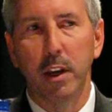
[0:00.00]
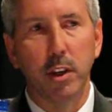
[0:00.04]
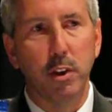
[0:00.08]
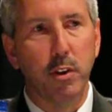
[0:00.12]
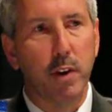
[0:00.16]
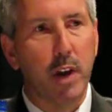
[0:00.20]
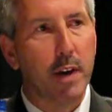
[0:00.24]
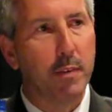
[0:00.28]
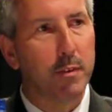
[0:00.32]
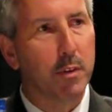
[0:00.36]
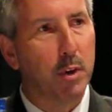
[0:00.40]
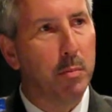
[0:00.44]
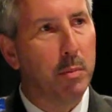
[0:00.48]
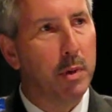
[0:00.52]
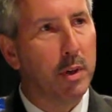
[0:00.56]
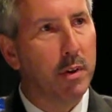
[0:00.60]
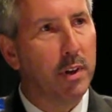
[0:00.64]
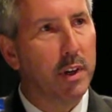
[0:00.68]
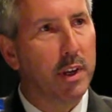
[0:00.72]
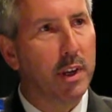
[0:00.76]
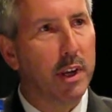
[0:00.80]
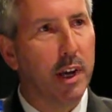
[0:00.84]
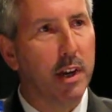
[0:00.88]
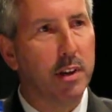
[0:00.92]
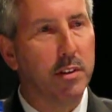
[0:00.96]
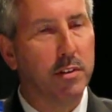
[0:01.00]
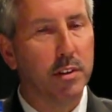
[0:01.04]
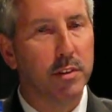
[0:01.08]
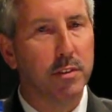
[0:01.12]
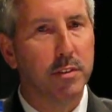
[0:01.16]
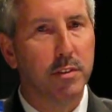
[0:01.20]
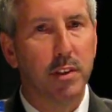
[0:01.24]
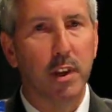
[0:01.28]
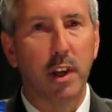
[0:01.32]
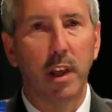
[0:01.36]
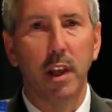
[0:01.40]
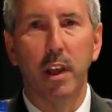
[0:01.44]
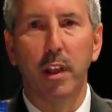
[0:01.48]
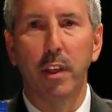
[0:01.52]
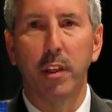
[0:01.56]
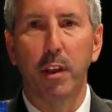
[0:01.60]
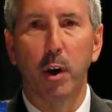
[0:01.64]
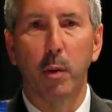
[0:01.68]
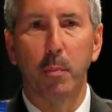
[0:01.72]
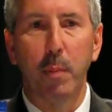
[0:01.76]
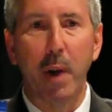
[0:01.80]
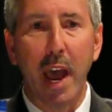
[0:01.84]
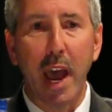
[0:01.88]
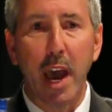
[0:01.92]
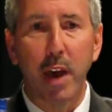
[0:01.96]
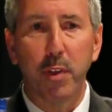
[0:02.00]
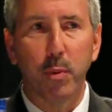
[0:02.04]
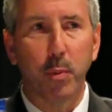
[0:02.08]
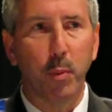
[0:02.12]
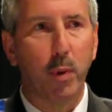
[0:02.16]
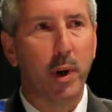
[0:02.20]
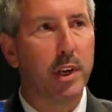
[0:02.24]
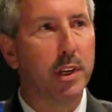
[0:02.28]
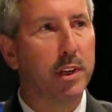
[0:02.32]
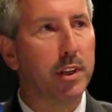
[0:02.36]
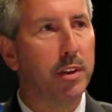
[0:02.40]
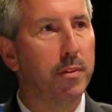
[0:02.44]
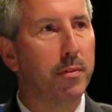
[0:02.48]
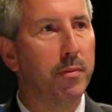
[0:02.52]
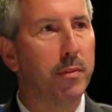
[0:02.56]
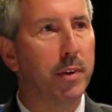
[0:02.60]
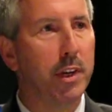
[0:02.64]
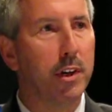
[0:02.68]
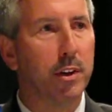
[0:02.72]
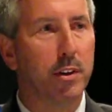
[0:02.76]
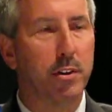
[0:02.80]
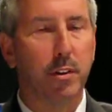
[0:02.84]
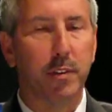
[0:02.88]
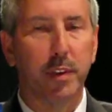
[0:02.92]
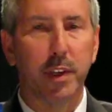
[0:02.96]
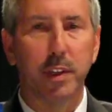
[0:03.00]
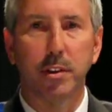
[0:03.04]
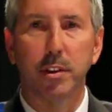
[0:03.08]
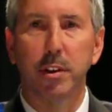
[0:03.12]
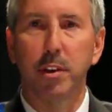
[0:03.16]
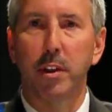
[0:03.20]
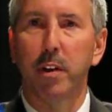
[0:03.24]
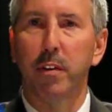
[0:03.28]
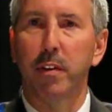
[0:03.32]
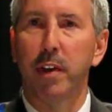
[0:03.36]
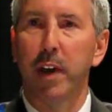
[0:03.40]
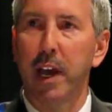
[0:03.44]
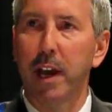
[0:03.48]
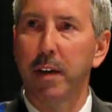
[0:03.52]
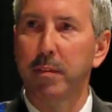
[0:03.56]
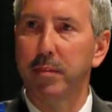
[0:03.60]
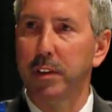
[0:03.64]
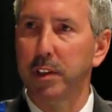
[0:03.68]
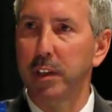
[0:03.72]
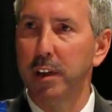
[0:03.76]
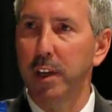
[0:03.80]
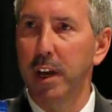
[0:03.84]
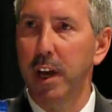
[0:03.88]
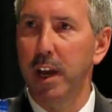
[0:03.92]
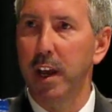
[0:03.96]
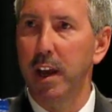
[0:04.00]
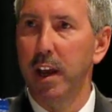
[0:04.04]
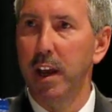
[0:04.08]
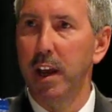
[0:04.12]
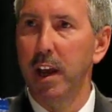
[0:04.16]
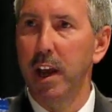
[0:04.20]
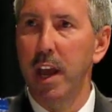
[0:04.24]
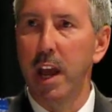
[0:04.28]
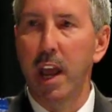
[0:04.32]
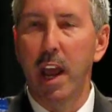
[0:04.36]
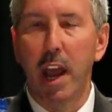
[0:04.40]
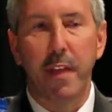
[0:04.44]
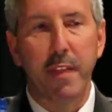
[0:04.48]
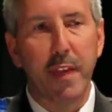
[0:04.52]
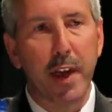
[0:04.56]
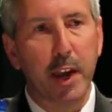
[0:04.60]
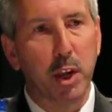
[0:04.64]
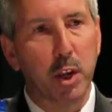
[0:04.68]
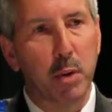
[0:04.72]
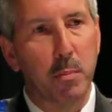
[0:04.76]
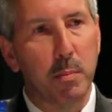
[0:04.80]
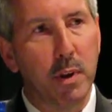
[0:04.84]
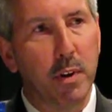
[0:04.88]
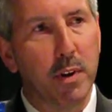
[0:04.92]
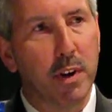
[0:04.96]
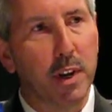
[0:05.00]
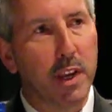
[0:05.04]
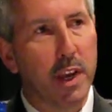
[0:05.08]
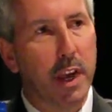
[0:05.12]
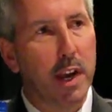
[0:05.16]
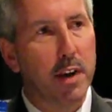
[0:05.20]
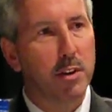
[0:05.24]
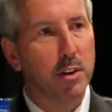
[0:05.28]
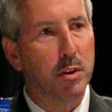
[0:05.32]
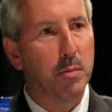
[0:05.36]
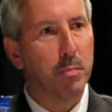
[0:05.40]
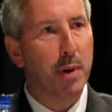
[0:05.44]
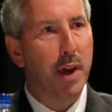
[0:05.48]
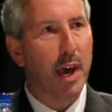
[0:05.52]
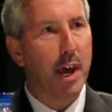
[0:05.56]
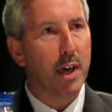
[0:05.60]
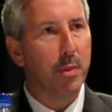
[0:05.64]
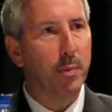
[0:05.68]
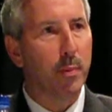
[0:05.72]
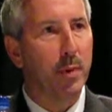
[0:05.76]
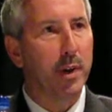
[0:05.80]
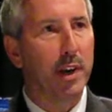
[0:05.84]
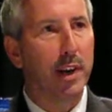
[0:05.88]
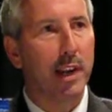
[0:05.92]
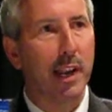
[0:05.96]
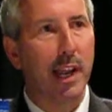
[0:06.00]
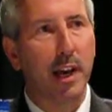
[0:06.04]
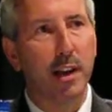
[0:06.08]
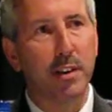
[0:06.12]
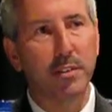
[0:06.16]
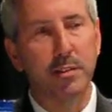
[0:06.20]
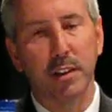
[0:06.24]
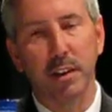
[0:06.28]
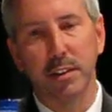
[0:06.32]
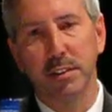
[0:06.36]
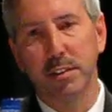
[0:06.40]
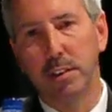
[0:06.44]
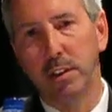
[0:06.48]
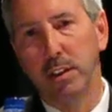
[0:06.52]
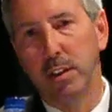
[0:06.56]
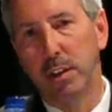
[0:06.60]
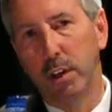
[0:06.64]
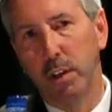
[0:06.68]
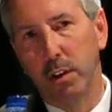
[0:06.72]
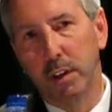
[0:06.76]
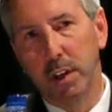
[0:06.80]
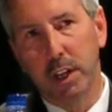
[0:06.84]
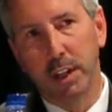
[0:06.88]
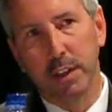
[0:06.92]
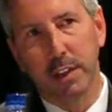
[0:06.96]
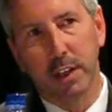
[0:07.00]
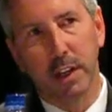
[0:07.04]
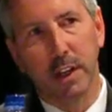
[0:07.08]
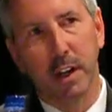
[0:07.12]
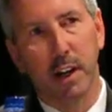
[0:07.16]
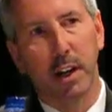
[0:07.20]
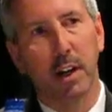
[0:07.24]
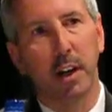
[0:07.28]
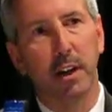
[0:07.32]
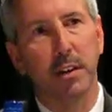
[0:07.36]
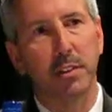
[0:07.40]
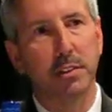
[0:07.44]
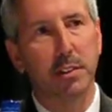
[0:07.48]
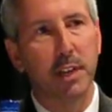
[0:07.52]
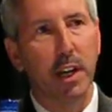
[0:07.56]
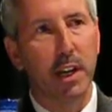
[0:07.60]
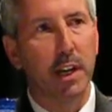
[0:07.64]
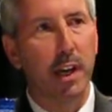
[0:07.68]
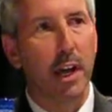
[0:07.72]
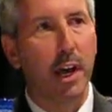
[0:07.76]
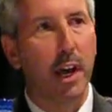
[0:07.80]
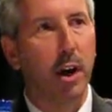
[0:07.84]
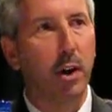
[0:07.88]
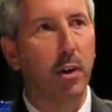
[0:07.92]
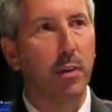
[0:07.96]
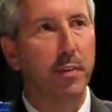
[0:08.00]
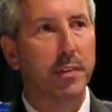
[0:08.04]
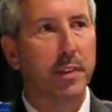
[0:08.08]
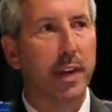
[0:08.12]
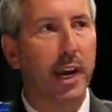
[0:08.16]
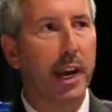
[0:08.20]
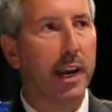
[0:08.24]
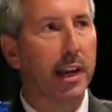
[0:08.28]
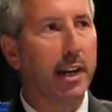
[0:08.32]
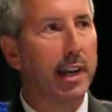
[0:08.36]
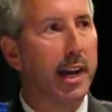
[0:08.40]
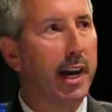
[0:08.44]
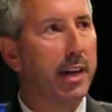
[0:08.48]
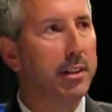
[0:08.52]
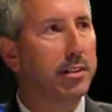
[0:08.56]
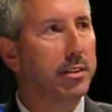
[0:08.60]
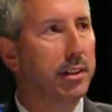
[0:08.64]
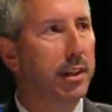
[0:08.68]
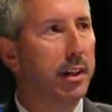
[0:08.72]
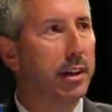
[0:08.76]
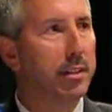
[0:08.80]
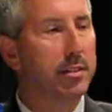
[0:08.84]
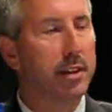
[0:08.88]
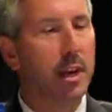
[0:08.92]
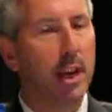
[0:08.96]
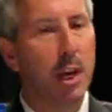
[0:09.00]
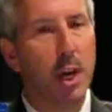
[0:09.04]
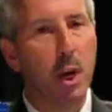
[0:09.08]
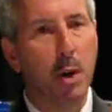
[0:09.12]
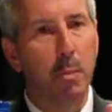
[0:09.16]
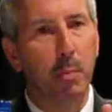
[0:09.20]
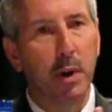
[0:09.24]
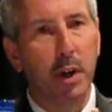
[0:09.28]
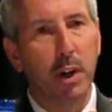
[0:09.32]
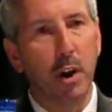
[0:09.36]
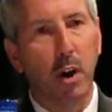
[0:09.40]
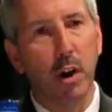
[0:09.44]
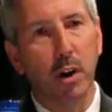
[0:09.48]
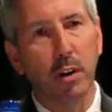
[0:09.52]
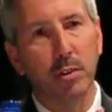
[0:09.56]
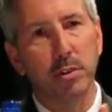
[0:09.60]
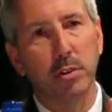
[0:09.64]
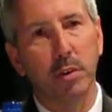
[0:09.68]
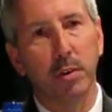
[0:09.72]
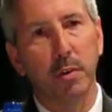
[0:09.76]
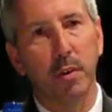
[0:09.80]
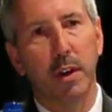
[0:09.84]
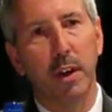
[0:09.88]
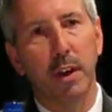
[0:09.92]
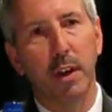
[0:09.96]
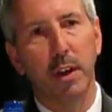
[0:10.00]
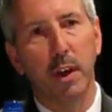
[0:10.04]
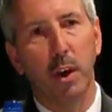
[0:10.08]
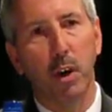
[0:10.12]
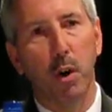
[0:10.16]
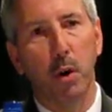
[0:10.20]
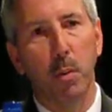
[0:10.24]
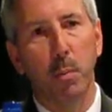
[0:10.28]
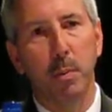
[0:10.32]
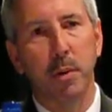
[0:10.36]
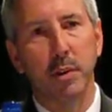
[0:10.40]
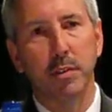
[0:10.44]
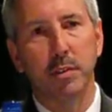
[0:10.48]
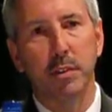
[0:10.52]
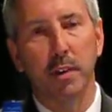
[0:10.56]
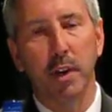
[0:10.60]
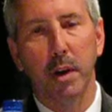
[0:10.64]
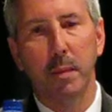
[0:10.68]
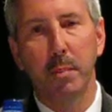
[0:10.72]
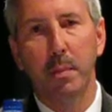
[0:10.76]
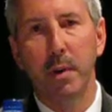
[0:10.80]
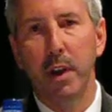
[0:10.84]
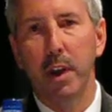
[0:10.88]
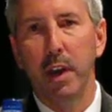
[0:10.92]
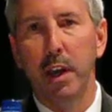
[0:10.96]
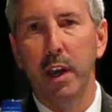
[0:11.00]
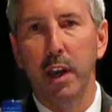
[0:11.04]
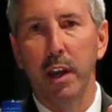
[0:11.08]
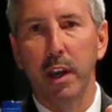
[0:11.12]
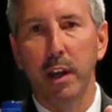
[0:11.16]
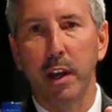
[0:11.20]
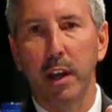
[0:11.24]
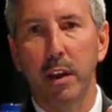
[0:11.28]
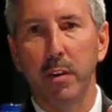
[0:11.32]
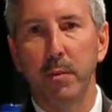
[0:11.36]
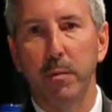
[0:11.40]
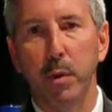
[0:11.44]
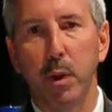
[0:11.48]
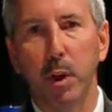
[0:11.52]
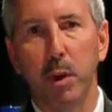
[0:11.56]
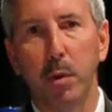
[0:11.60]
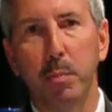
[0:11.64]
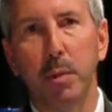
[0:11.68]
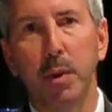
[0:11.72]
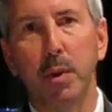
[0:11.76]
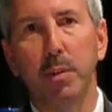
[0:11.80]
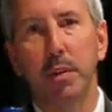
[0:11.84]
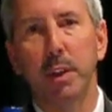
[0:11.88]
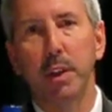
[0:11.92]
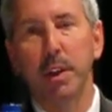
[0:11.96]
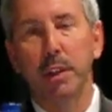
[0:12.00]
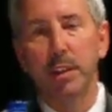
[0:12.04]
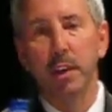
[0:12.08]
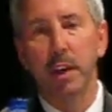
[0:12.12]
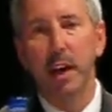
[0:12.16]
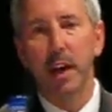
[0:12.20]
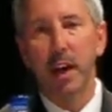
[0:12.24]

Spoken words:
You have communications, a pathway to the vehicle that you don't have today. That communication pathway allows us to look at the car, state of health, diagnostics, but also opens up an ability to